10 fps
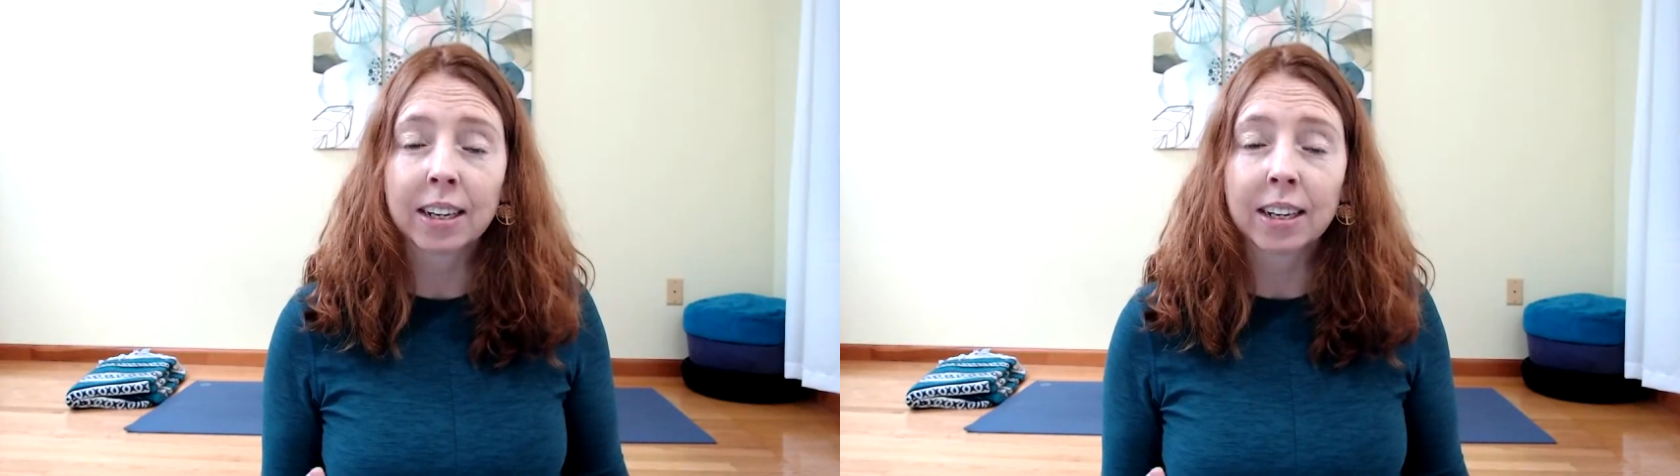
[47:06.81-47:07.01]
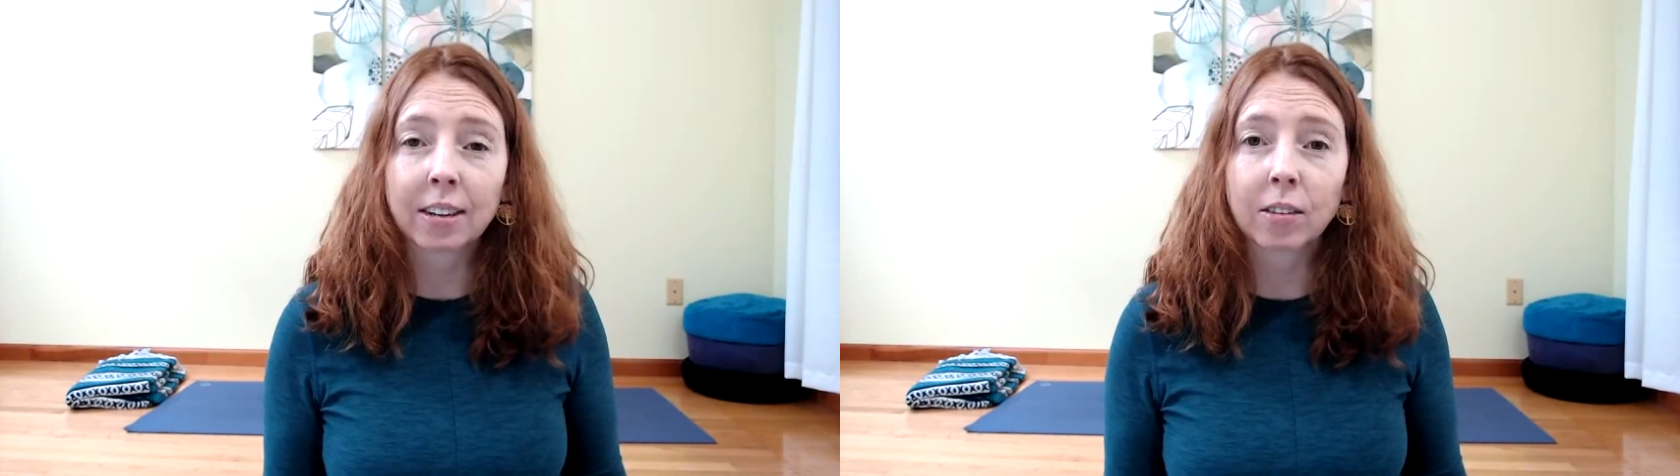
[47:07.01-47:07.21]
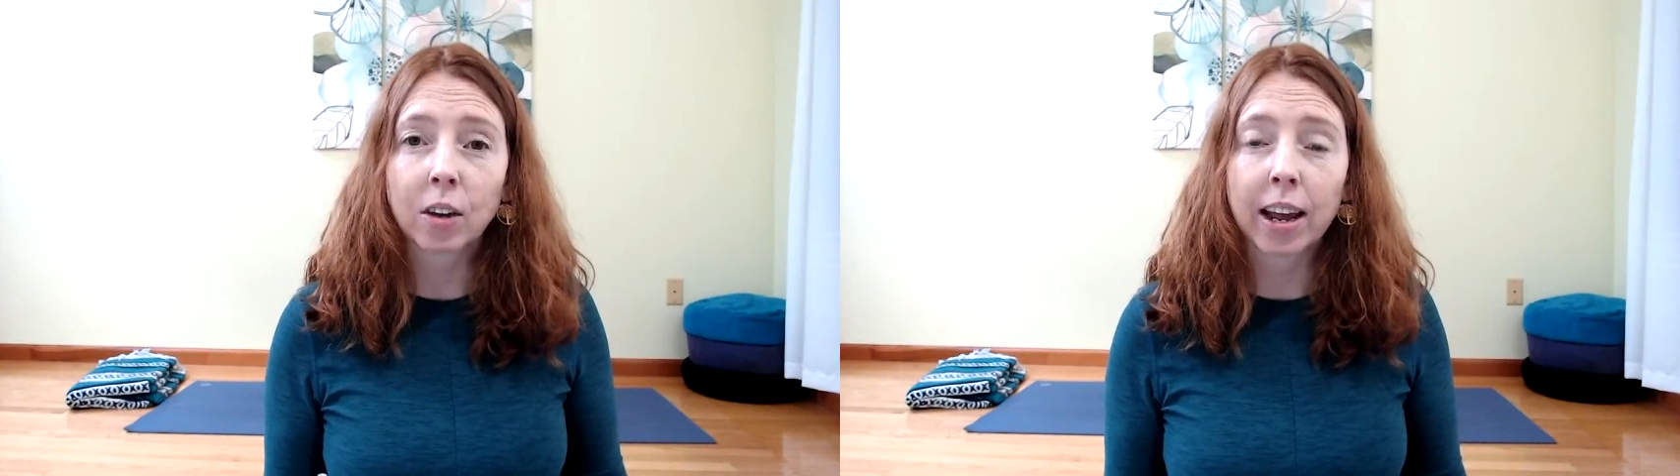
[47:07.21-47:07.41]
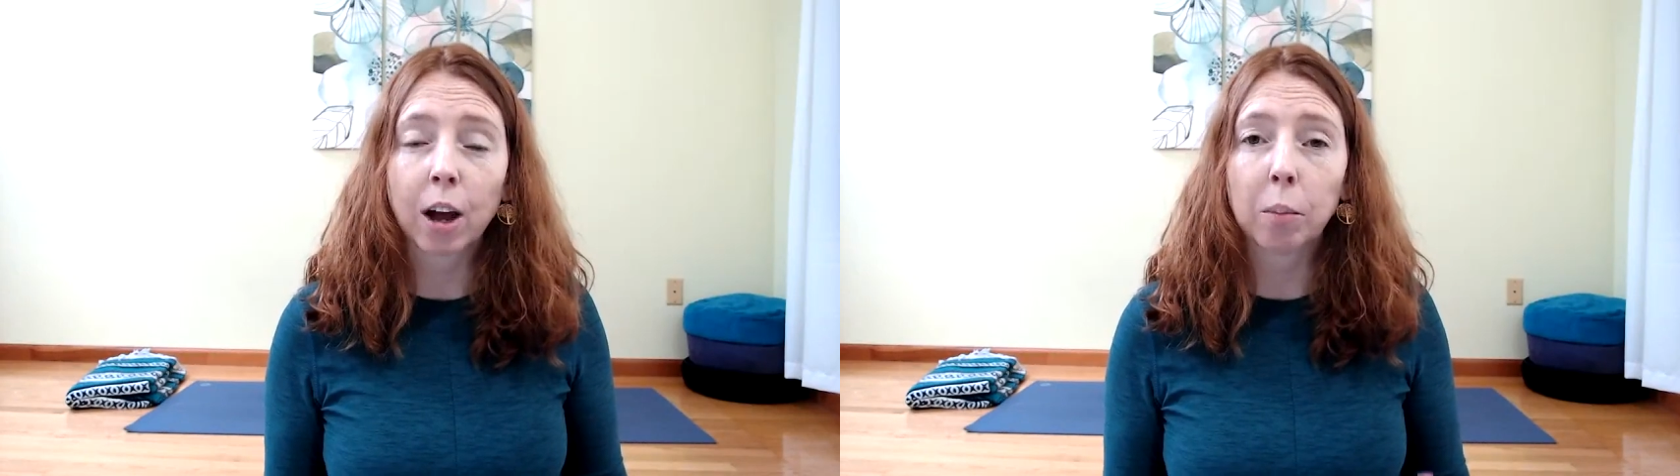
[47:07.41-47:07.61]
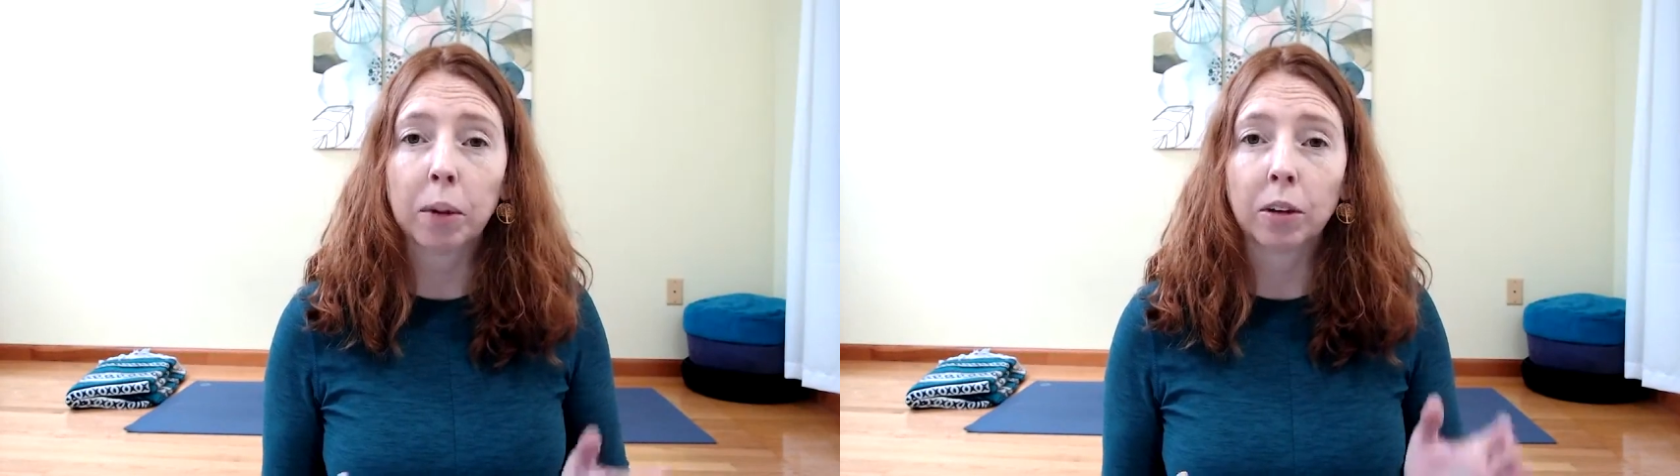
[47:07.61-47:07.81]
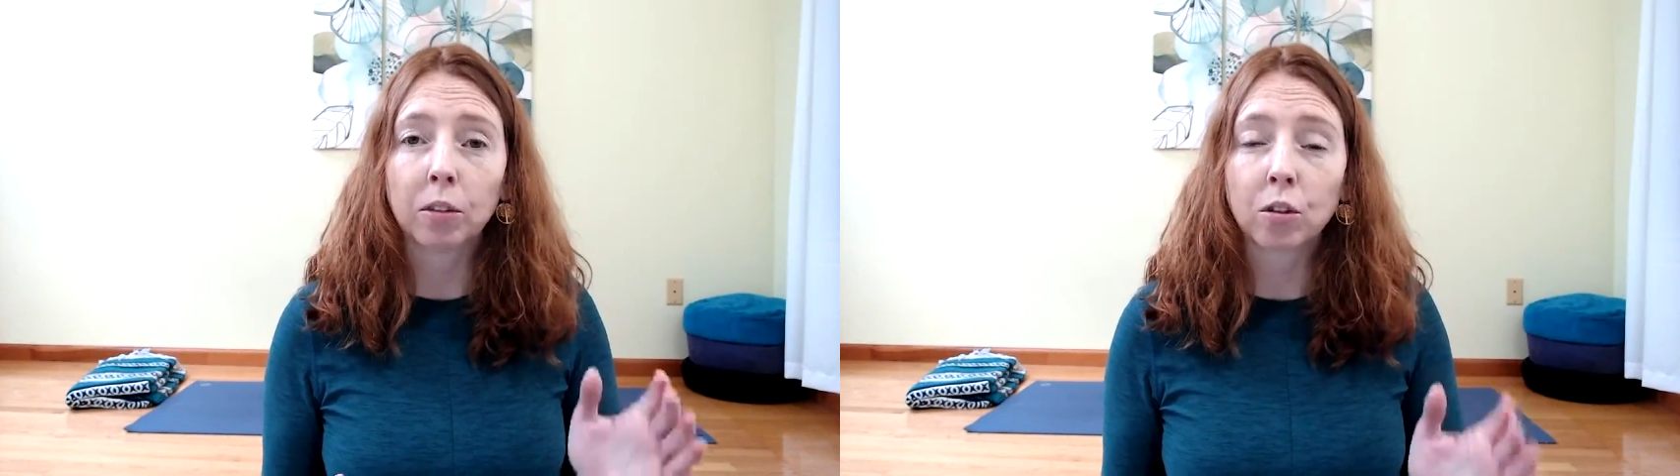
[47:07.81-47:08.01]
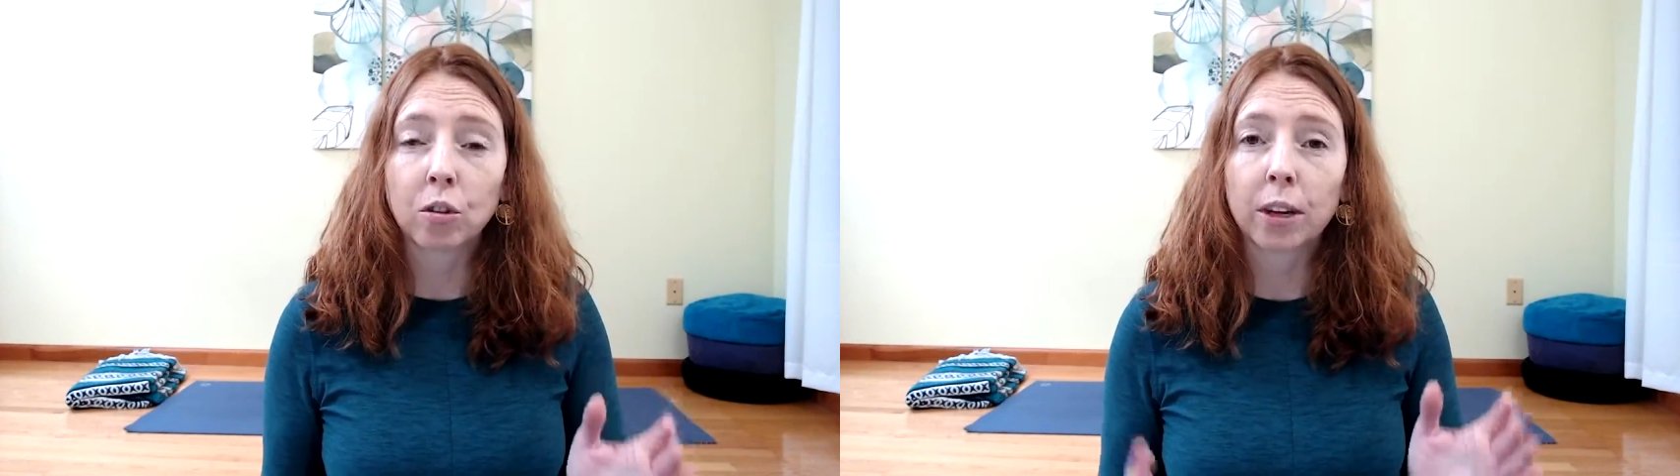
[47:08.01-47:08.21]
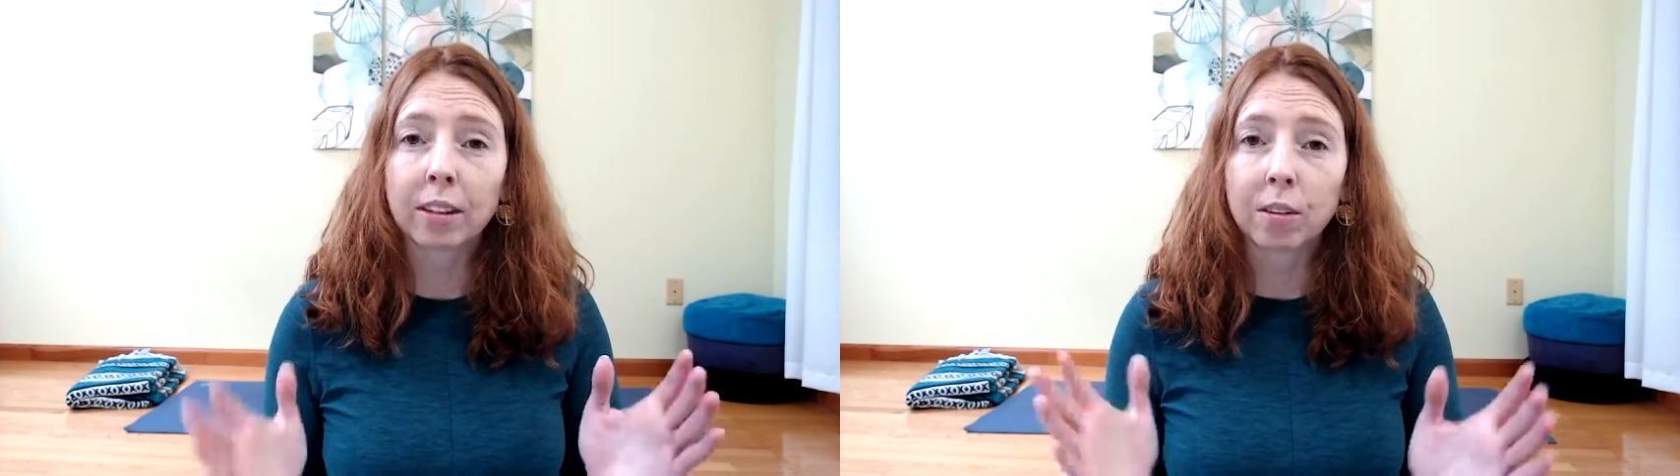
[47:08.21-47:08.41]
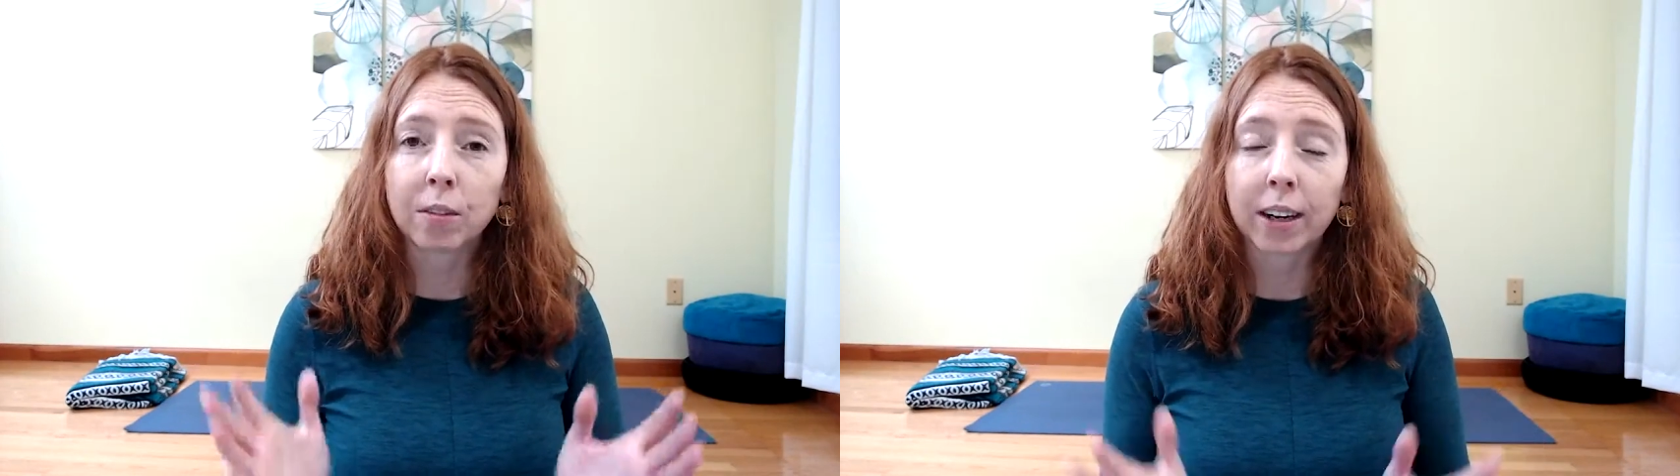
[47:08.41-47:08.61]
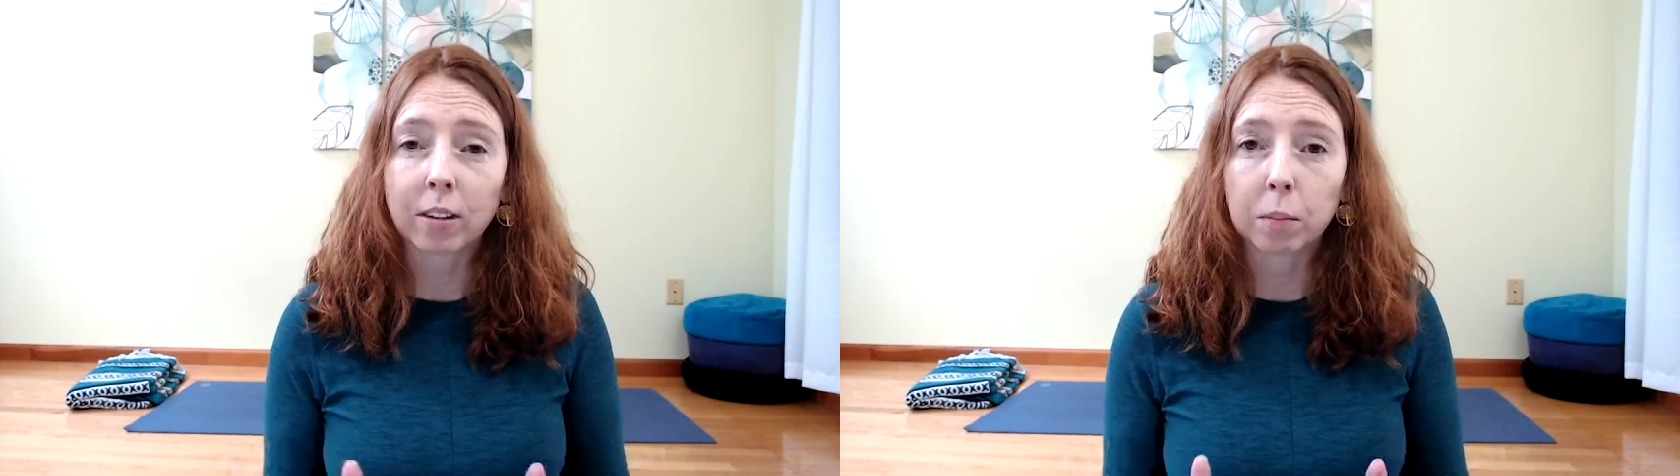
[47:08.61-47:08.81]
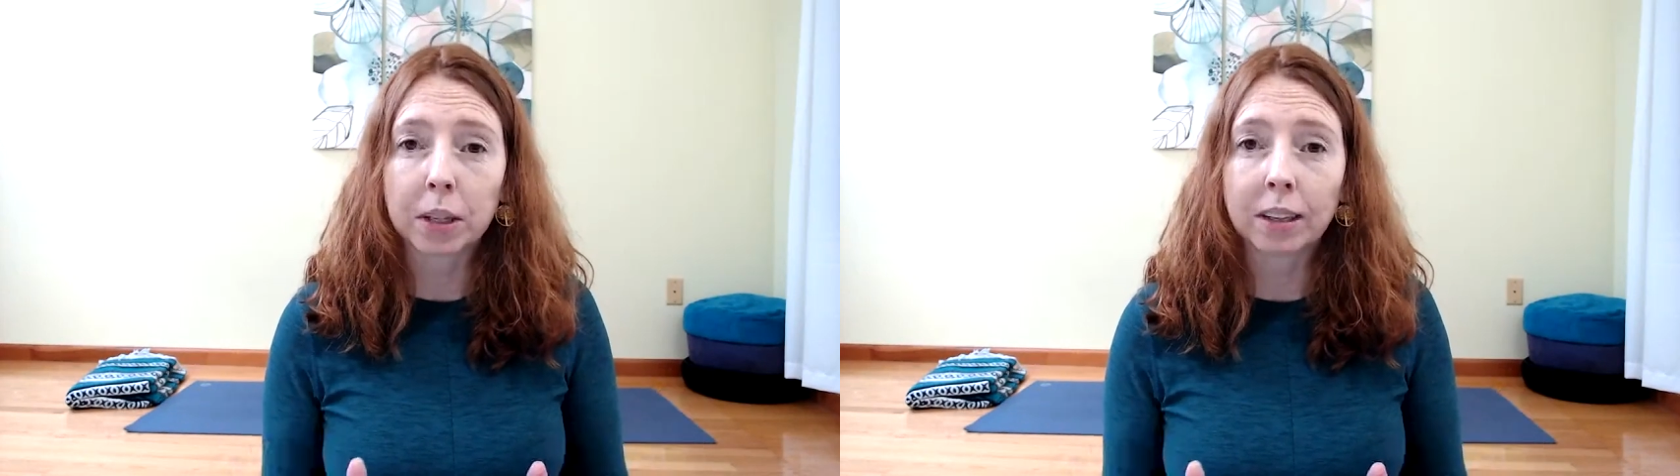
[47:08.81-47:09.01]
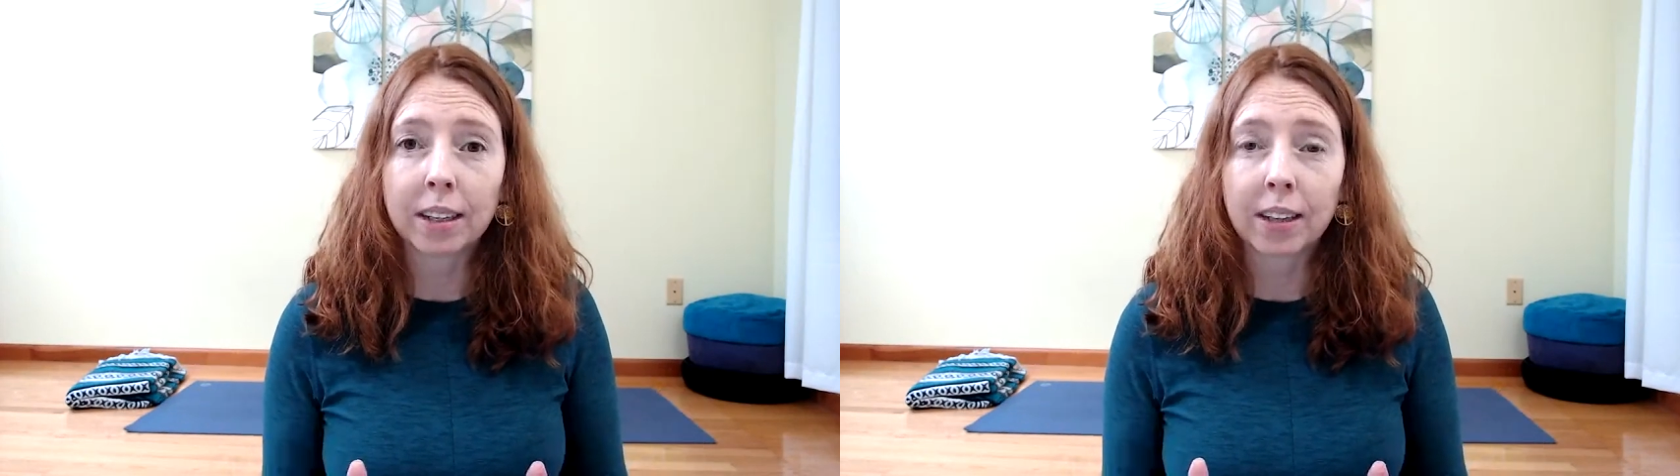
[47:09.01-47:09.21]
This is going to help build strength and flexibility